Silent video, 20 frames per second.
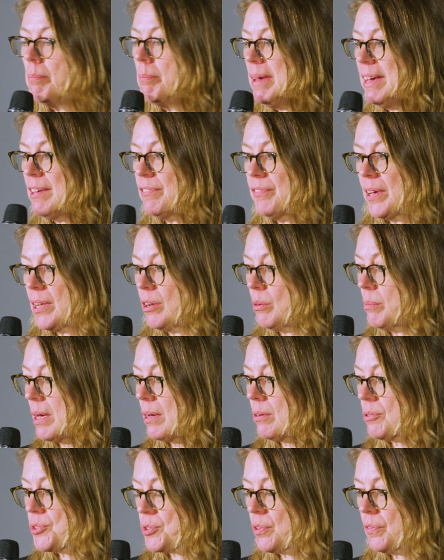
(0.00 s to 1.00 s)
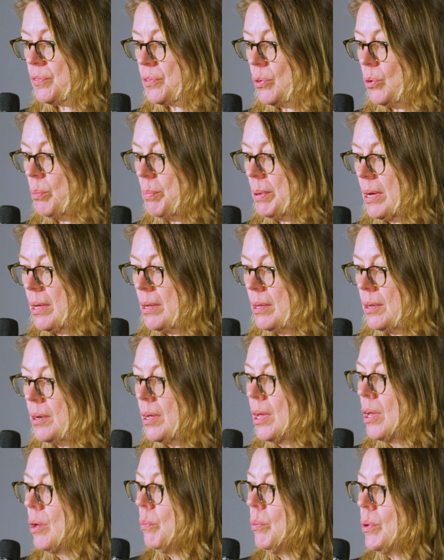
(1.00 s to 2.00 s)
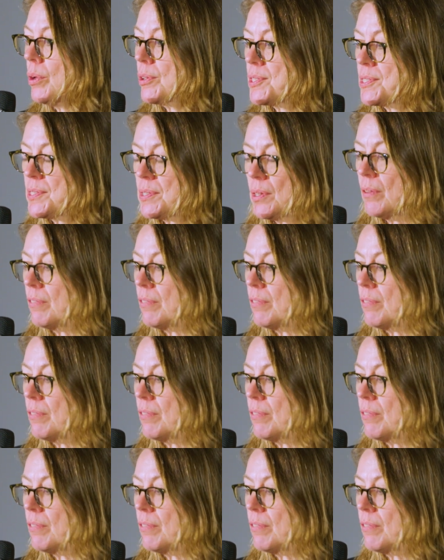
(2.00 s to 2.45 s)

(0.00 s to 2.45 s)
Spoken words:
big fan of Microsoft Copilot, works